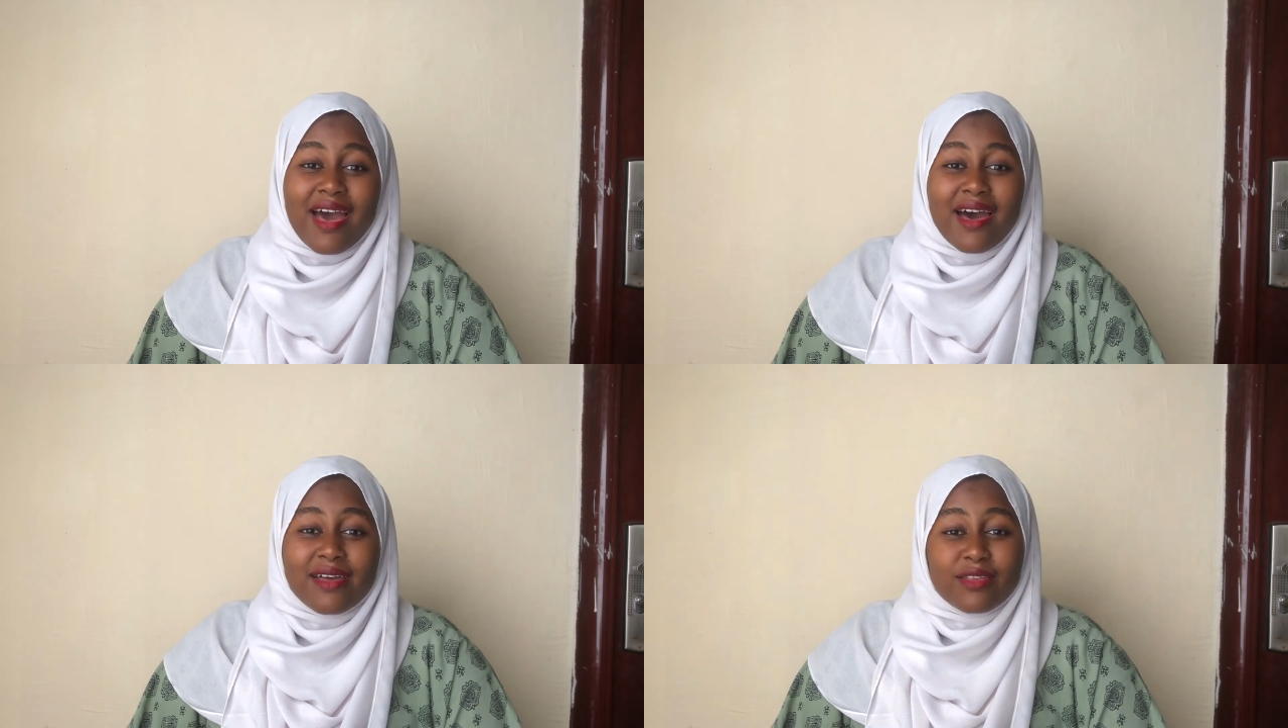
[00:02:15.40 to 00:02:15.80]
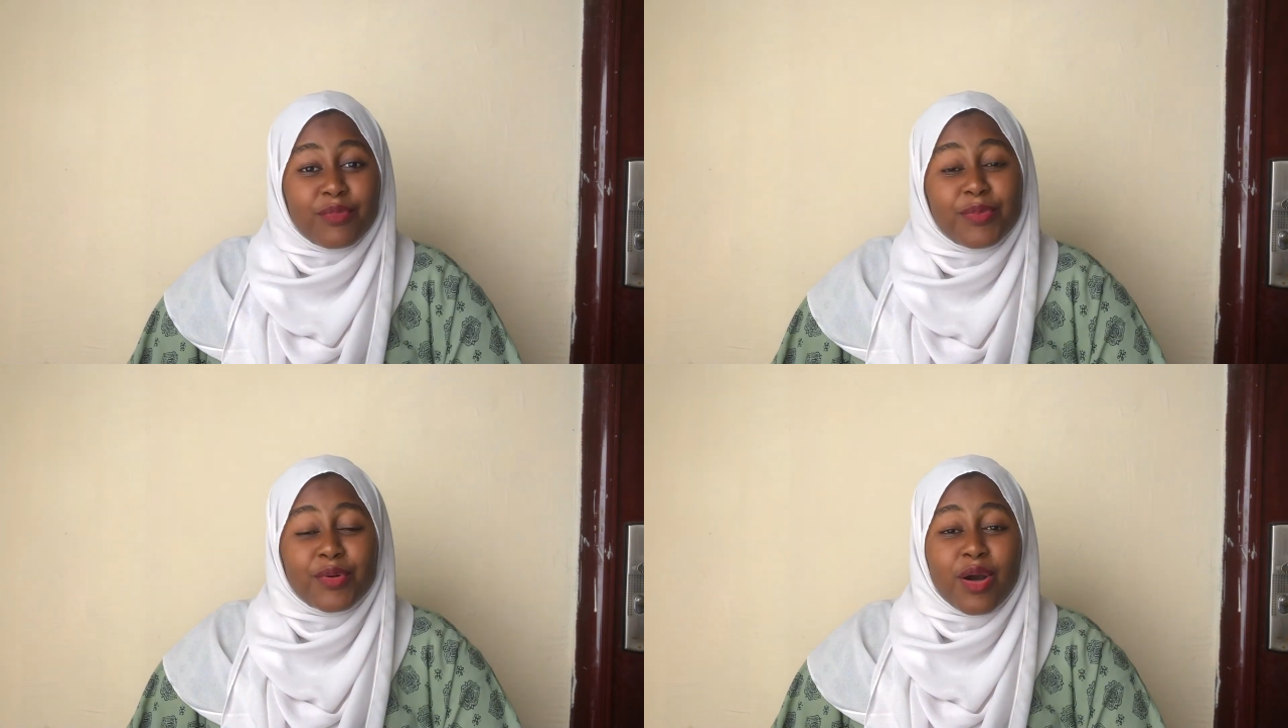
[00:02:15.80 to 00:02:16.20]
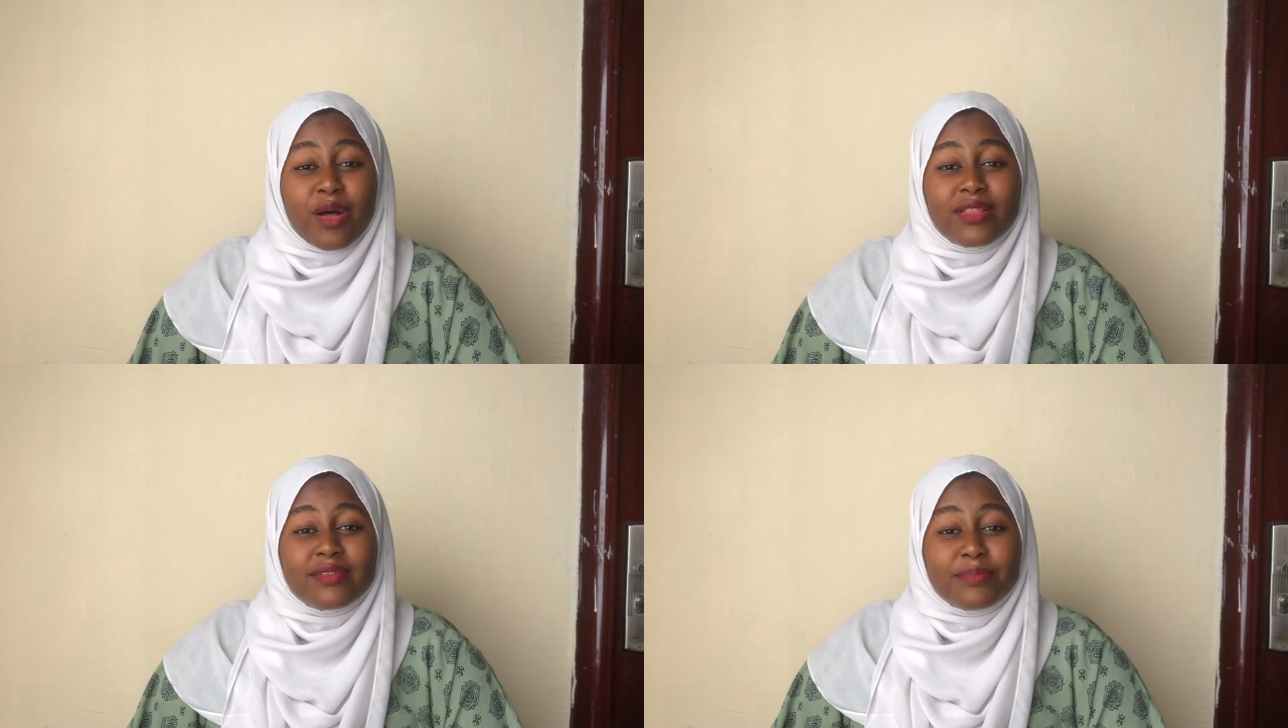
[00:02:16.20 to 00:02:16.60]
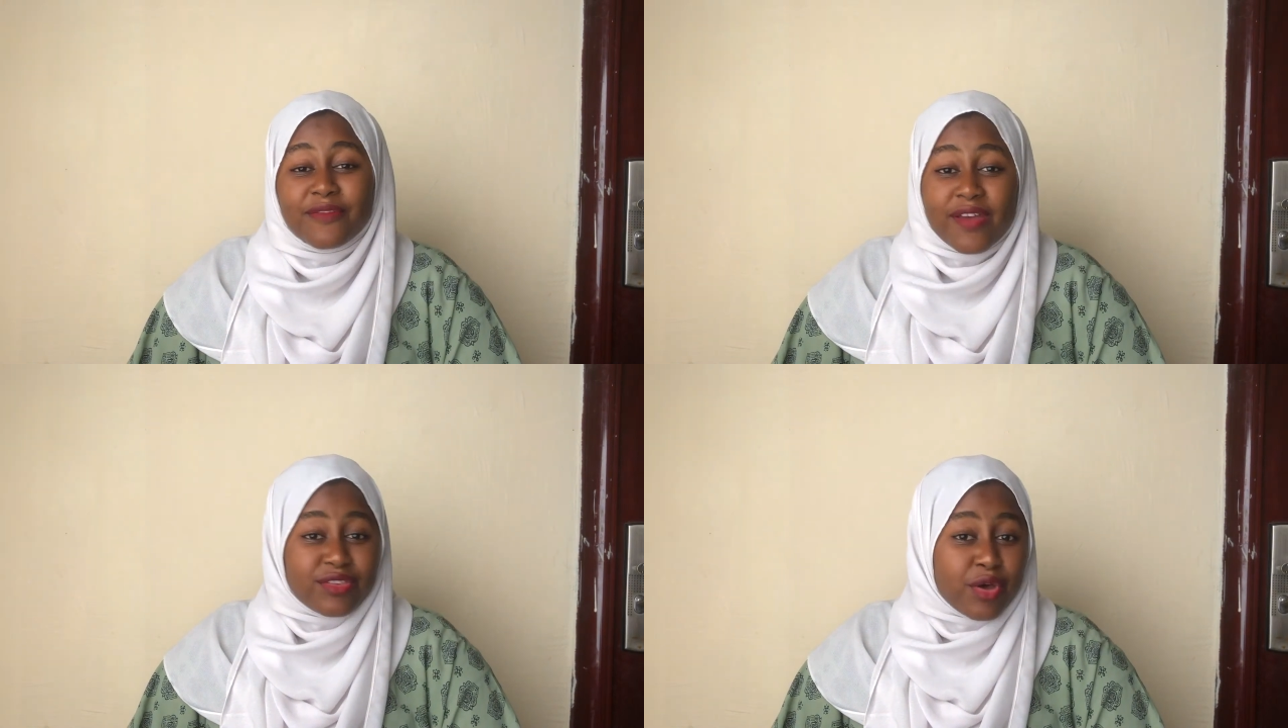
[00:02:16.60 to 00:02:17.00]
some people prefer
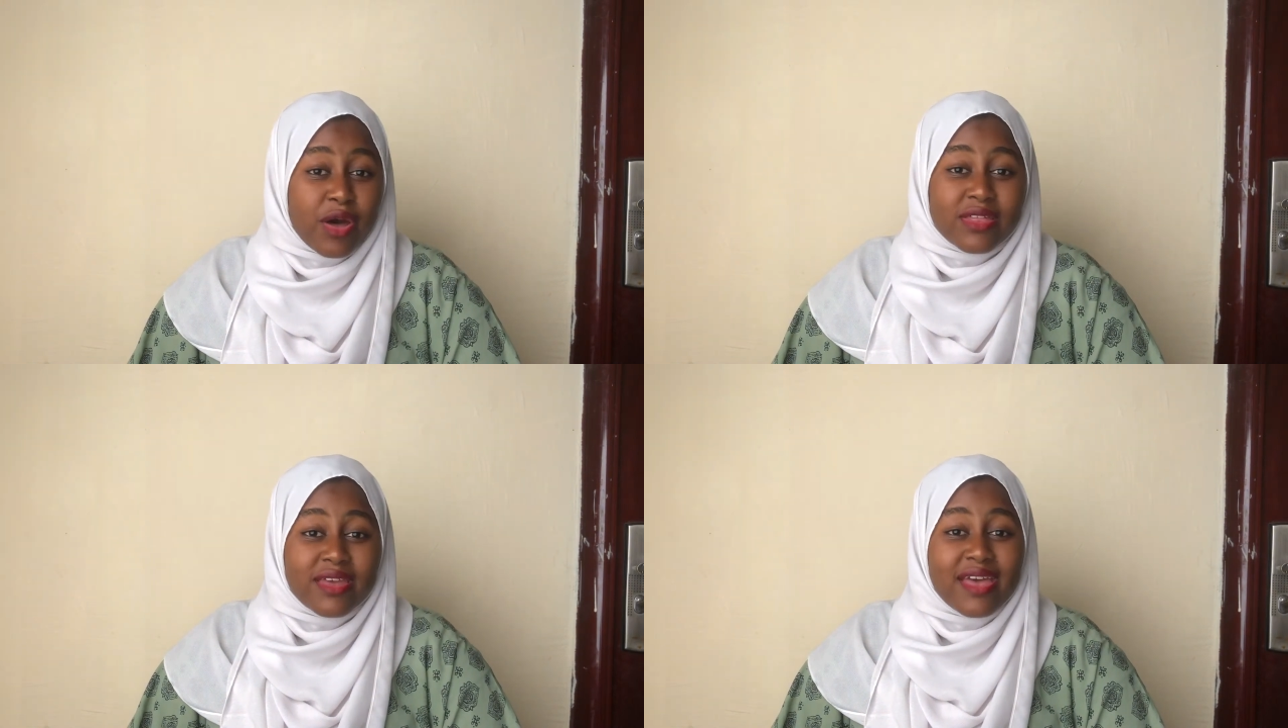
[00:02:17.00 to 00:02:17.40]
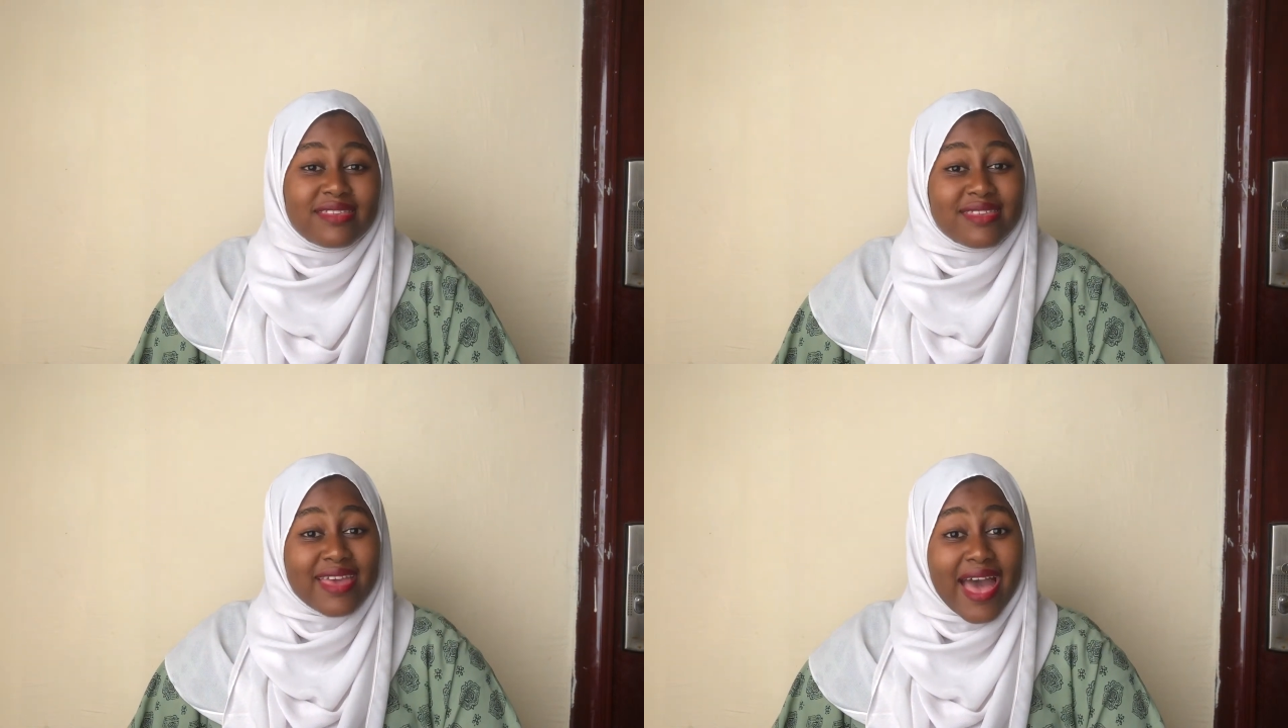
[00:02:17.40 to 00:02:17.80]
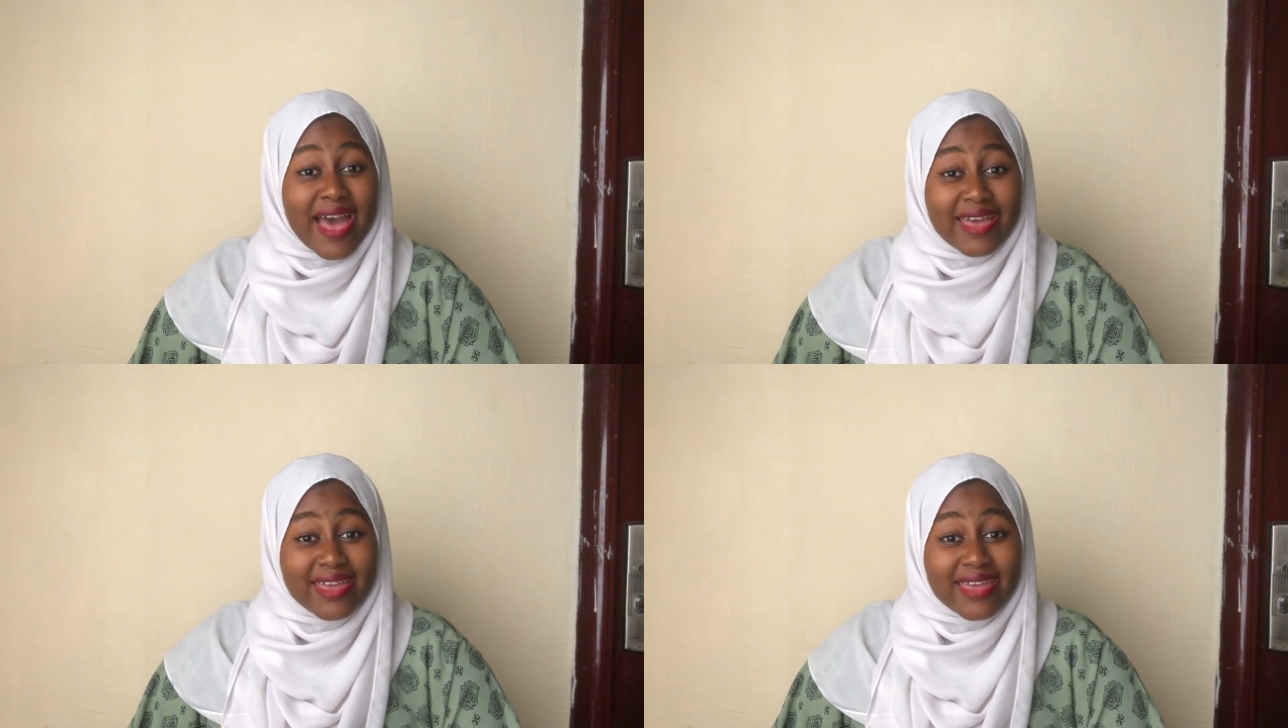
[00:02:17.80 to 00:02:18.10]
to call it STI